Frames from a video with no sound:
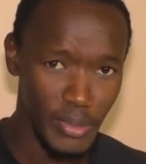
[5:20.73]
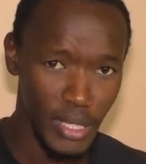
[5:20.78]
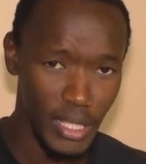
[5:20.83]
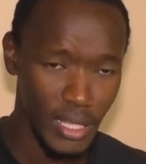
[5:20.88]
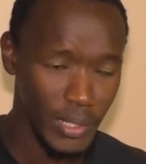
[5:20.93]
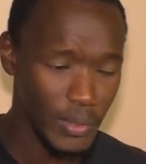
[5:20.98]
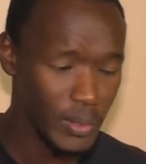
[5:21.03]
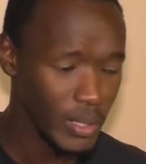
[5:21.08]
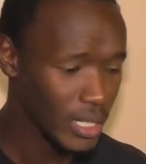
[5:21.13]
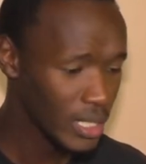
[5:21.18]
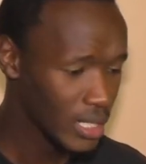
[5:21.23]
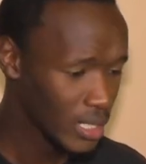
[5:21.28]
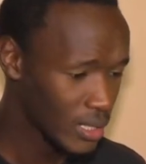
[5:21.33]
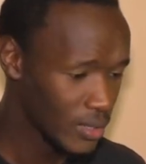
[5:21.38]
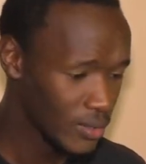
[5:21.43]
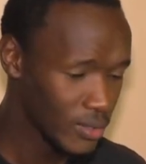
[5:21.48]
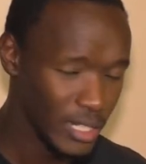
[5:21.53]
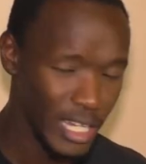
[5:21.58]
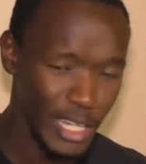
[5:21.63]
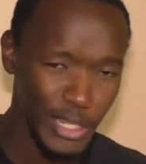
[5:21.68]
by the way,
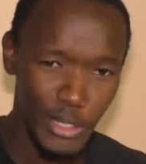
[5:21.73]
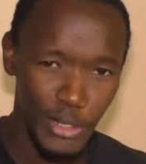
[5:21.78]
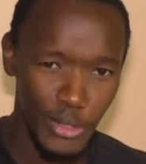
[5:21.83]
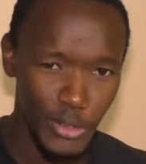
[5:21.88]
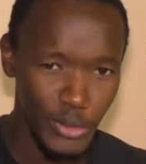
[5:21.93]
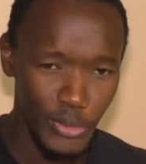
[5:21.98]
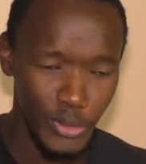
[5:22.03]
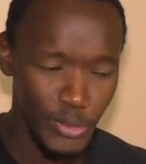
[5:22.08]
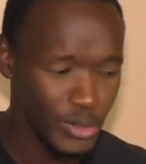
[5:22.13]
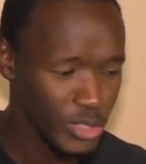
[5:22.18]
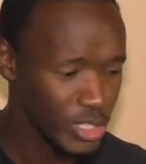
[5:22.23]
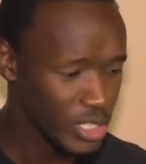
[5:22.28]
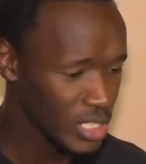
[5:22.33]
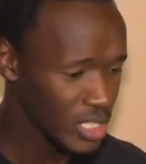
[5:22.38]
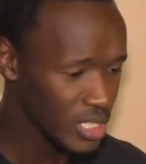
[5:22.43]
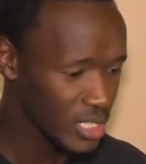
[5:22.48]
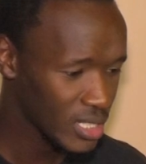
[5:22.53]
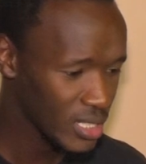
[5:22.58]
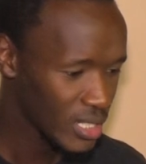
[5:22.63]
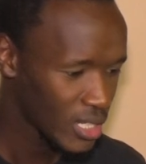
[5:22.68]
or I don't know who
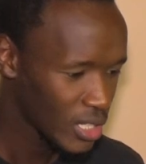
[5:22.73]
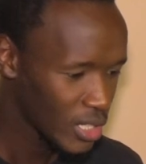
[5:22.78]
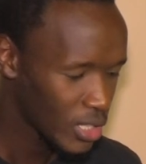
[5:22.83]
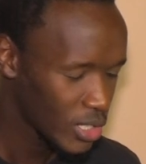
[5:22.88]
she is.